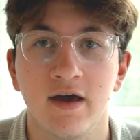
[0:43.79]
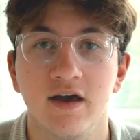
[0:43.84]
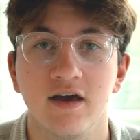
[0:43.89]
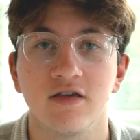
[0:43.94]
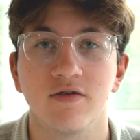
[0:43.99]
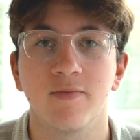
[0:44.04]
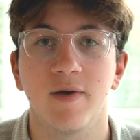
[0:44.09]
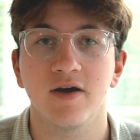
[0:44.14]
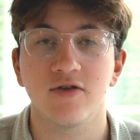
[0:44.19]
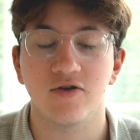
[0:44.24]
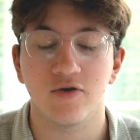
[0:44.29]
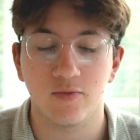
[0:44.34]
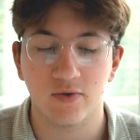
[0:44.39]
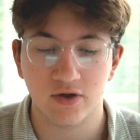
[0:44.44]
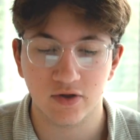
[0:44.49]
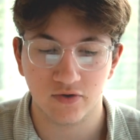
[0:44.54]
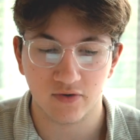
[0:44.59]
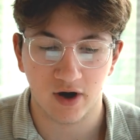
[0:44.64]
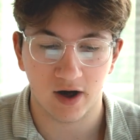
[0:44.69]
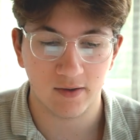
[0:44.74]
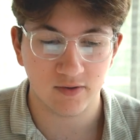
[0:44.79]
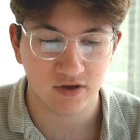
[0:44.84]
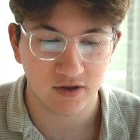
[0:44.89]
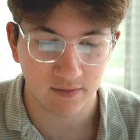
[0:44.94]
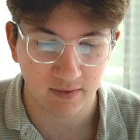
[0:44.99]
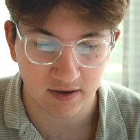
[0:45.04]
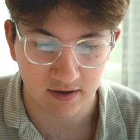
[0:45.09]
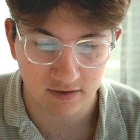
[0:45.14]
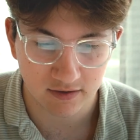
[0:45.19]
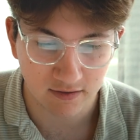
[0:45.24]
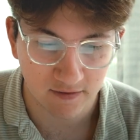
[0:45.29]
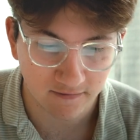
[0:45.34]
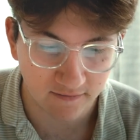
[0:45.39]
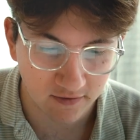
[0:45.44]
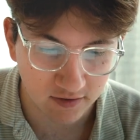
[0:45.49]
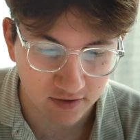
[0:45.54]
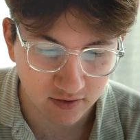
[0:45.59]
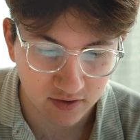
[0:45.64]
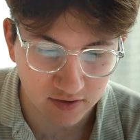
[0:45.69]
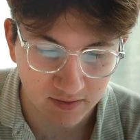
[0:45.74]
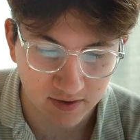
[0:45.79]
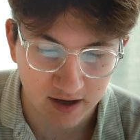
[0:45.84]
especially when dropshipping. So firstly